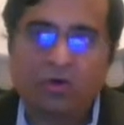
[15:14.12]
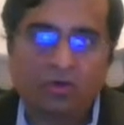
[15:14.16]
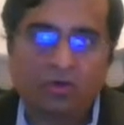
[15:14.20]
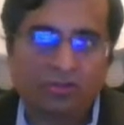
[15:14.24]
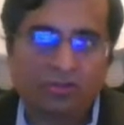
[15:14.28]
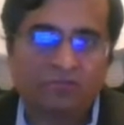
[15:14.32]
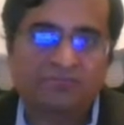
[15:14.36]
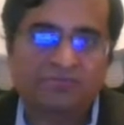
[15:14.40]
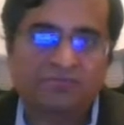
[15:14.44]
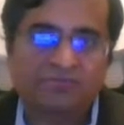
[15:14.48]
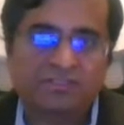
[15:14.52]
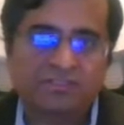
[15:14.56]

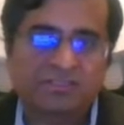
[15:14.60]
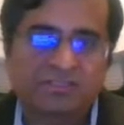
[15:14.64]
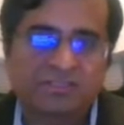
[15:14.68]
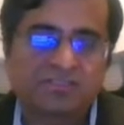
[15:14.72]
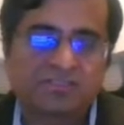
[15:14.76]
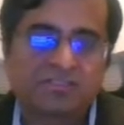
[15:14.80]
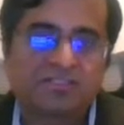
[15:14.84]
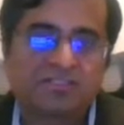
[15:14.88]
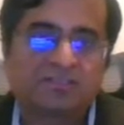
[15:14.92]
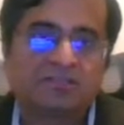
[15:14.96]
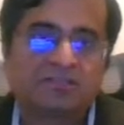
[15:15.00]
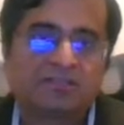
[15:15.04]
All of this
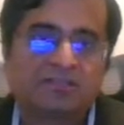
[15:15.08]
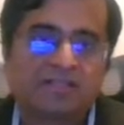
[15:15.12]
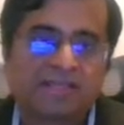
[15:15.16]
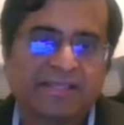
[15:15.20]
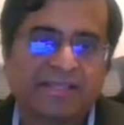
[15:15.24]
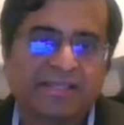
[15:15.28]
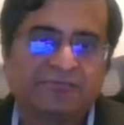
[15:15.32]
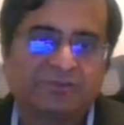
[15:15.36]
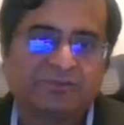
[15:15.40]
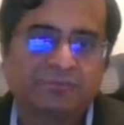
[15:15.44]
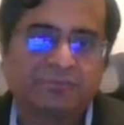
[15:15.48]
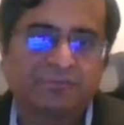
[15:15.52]
is done
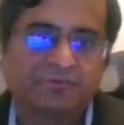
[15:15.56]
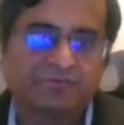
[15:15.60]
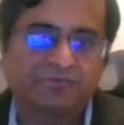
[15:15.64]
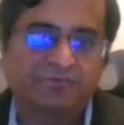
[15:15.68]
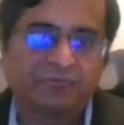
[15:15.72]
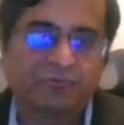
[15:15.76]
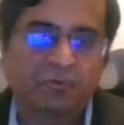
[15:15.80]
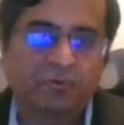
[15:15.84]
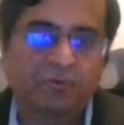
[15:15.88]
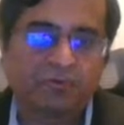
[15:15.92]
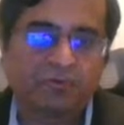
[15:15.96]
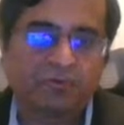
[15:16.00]
even
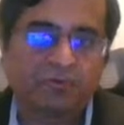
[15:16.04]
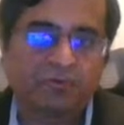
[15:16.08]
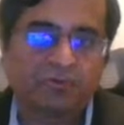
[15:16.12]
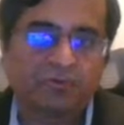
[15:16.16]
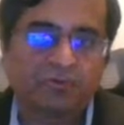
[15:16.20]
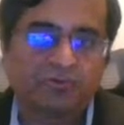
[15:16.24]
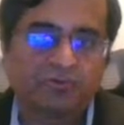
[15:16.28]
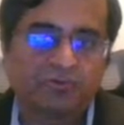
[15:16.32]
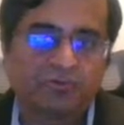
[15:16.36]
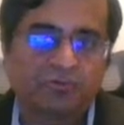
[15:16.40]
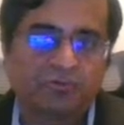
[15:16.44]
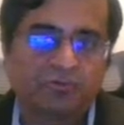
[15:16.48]
before
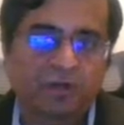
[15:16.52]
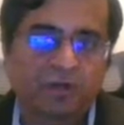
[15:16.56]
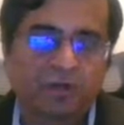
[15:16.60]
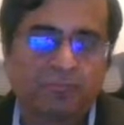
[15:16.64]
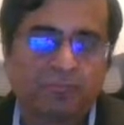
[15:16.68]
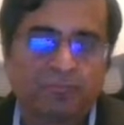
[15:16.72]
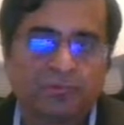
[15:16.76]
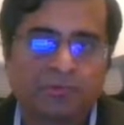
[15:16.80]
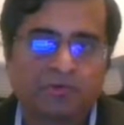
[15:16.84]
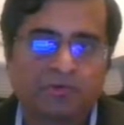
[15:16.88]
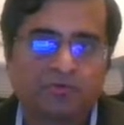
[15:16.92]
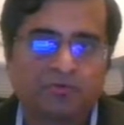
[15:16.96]
you
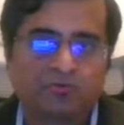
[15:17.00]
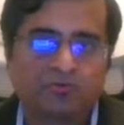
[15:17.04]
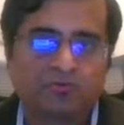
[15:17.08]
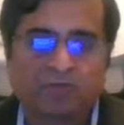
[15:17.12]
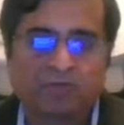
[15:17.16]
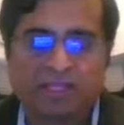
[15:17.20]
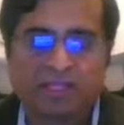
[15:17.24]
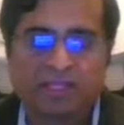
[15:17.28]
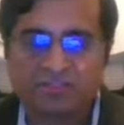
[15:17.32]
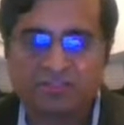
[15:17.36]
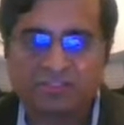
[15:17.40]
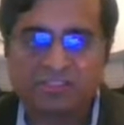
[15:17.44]

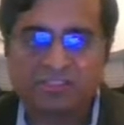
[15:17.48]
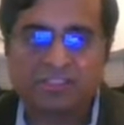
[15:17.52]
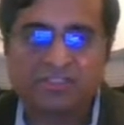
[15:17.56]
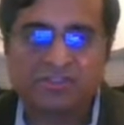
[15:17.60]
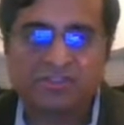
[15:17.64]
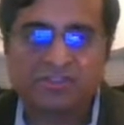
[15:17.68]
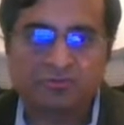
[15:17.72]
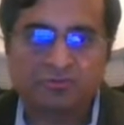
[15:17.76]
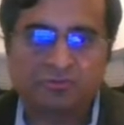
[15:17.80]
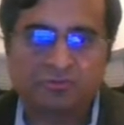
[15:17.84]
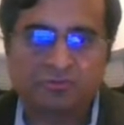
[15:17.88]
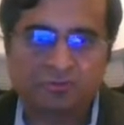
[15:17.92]
approve and
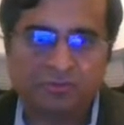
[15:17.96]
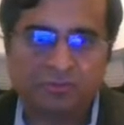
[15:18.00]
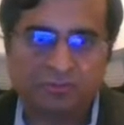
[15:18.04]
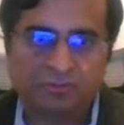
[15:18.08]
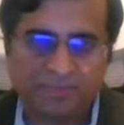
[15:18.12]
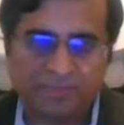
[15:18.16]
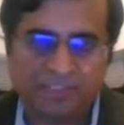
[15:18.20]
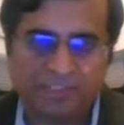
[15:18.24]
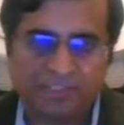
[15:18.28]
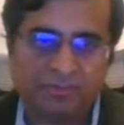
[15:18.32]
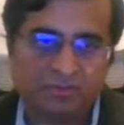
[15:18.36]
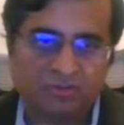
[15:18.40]
schedule the
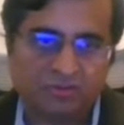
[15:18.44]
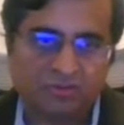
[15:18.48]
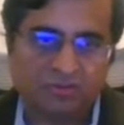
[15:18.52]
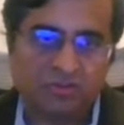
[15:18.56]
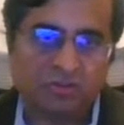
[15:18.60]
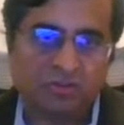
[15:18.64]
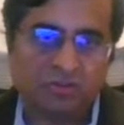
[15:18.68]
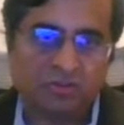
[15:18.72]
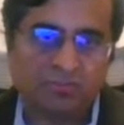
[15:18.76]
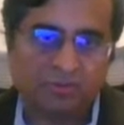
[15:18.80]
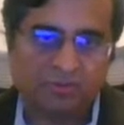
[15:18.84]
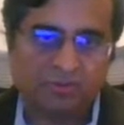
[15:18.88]
particular
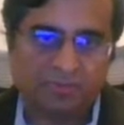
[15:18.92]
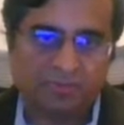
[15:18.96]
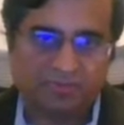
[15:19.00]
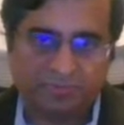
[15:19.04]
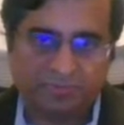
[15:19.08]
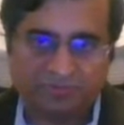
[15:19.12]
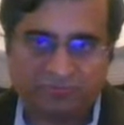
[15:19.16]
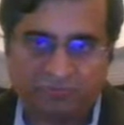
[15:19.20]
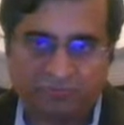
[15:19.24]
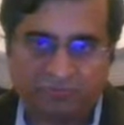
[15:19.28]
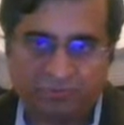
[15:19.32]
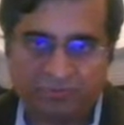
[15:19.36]
job to be
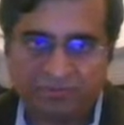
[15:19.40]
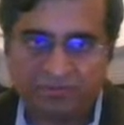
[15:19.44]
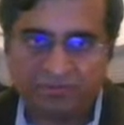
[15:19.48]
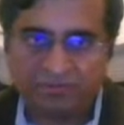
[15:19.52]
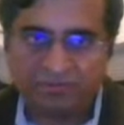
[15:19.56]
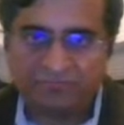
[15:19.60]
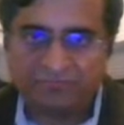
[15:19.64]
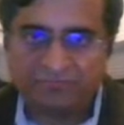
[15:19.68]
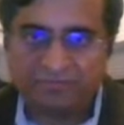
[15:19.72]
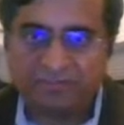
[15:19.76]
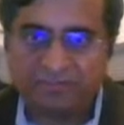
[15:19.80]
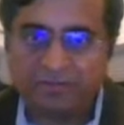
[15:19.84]
performed in
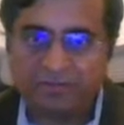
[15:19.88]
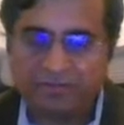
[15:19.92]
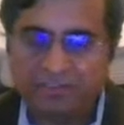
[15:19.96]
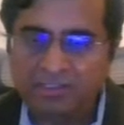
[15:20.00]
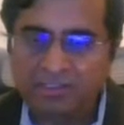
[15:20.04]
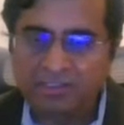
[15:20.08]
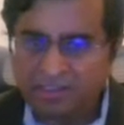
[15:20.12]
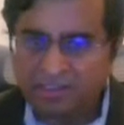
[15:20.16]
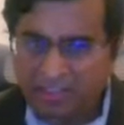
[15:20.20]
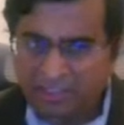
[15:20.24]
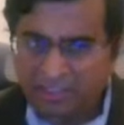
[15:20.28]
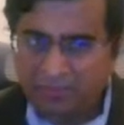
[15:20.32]
the field.
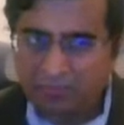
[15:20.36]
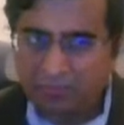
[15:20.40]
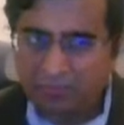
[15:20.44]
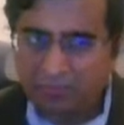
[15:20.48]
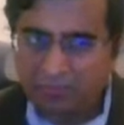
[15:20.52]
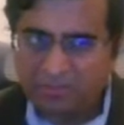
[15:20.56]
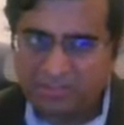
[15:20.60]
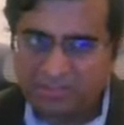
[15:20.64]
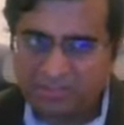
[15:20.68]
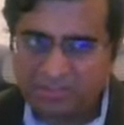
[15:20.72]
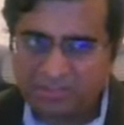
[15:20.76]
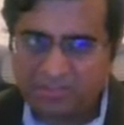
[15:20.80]
And
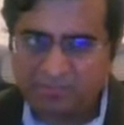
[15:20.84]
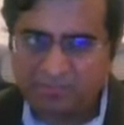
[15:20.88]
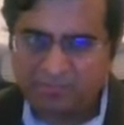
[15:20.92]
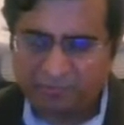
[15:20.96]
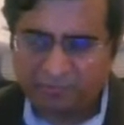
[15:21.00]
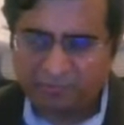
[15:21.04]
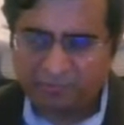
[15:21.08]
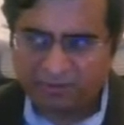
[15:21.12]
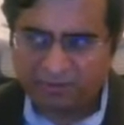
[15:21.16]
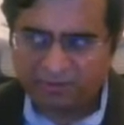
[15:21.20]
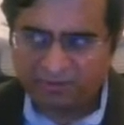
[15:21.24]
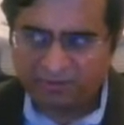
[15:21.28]
once the
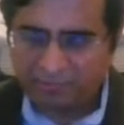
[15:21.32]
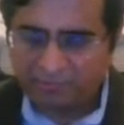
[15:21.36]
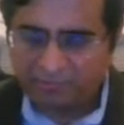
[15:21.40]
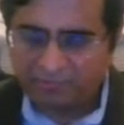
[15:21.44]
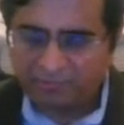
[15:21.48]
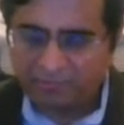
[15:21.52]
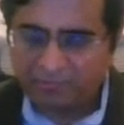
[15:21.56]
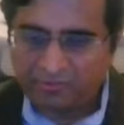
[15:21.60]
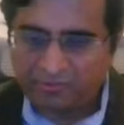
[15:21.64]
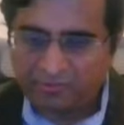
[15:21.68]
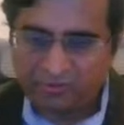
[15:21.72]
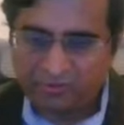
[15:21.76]

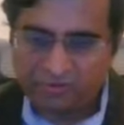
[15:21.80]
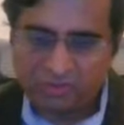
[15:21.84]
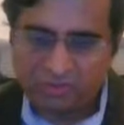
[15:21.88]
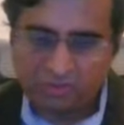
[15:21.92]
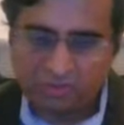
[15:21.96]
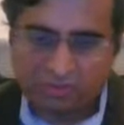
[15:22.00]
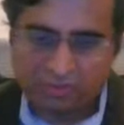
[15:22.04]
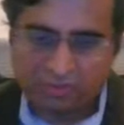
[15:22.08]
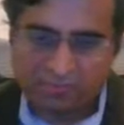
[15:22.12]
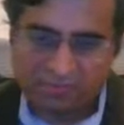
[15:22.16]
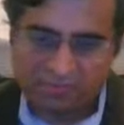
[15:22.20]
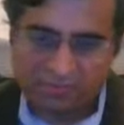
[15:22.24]

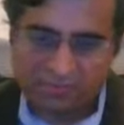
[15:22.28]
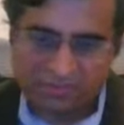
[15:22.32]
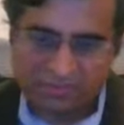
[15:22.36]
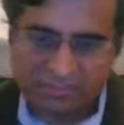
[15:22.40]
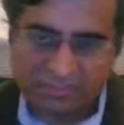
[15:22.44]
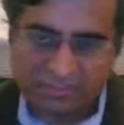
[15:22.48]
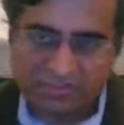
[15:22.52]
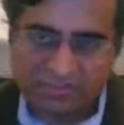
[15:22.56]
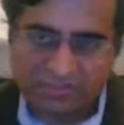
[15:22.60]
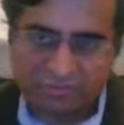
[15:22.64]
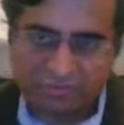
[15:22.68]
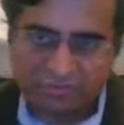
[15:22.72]
job is
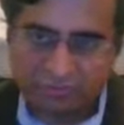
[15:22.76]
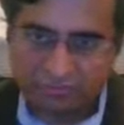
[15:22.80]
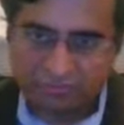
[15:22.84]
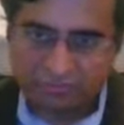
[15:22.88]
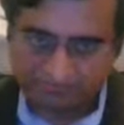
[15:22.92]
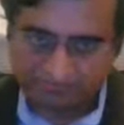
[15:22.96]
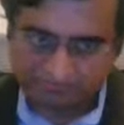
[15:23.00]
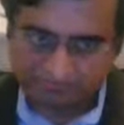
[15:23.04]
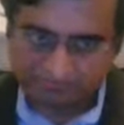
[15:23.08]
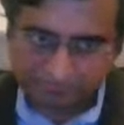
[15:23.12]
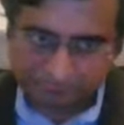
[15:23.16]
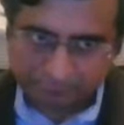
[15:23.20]
scheduled
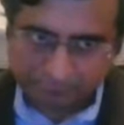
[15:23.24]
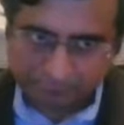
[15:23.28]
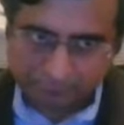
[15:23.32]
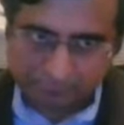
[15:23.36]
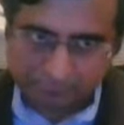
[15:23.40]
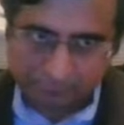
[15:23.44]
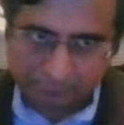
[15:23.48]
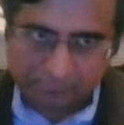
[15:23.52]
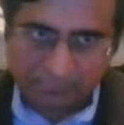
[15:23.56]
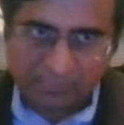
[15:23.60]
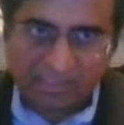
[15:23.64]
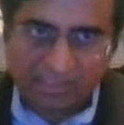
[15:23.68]

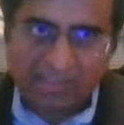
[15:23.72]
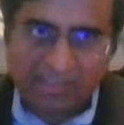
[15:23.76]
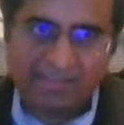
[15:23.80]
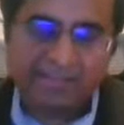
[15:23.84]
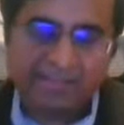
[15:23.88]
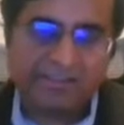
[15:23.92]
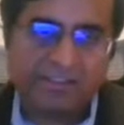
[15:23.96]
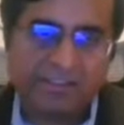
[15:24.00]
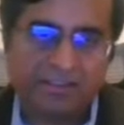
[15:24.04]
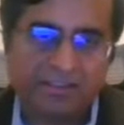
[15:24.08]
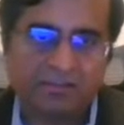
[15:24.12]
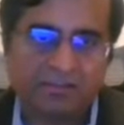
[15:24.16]

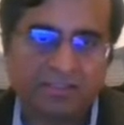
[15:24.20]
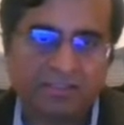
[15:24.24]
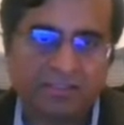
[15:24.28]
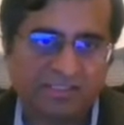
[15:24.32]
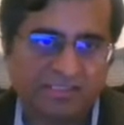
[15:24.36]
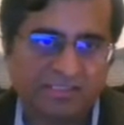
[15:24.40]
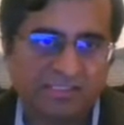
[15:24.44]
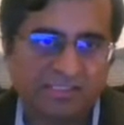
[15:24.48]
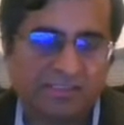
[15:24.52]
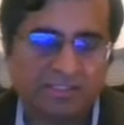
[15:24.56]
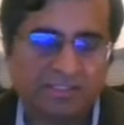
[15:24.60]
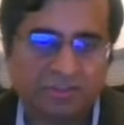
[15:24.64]
and it
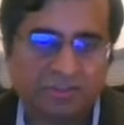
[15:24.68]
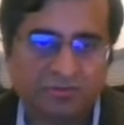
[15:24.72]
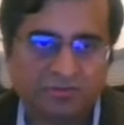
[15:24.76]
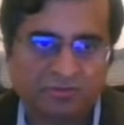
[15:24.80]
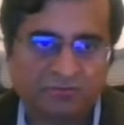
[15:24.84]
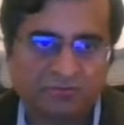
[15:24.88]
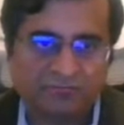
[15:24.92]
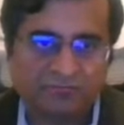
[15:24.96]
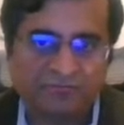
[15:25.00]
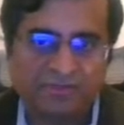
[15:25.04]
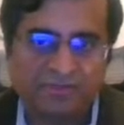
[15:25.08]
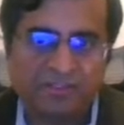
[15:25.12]
is sent out
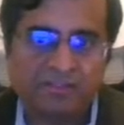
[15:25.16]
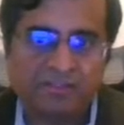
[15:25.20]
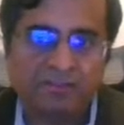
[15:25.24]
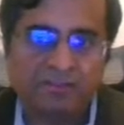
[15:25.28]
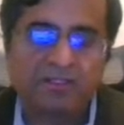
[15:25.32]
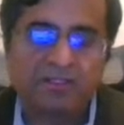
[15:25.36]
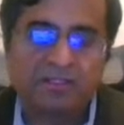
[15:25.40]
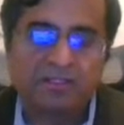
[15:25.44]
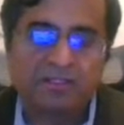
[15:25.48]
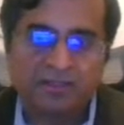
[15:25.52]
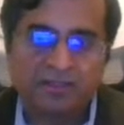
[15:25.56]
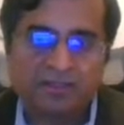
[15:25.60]
to the field,
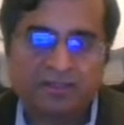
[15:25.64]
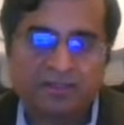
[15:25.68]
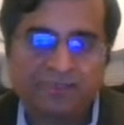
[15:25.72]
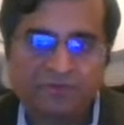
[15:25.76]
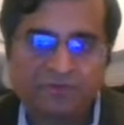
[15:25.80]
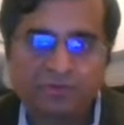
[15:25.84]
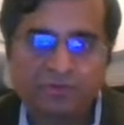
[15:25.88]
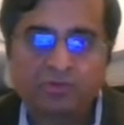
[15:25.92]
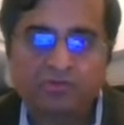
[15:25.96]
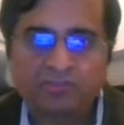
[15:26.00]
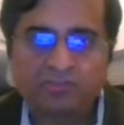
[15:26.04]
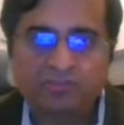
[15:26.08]

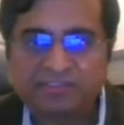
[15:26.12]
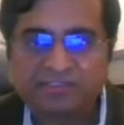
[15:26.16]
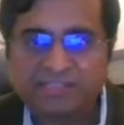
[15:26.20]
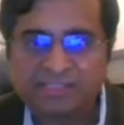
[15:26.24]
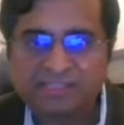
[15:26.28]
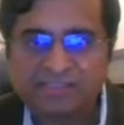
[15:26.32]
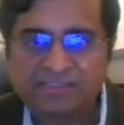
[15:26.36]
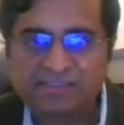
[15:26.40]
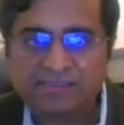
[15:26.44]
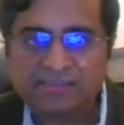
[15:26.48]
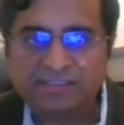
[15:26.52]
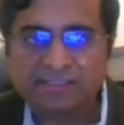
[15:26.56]
if you go to the
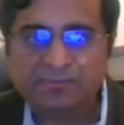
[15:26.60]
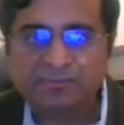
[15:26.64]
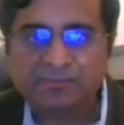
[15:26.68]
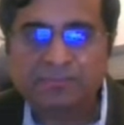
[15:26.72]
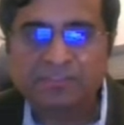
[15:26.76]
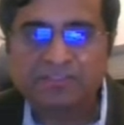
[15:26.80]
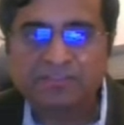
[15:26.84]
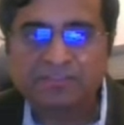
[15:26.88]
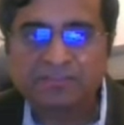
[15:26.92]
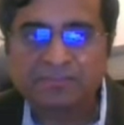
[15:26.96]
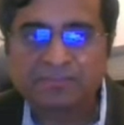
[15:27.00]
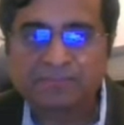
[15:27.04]
next slide,
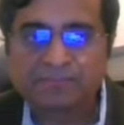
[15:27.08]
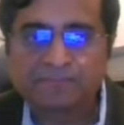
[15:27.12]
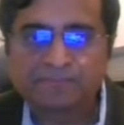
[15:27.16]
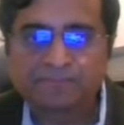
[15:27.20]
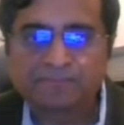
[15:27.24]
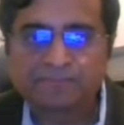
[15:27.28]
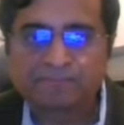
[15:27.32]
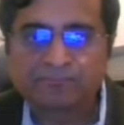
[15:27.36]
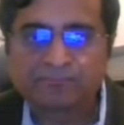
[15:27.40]
please.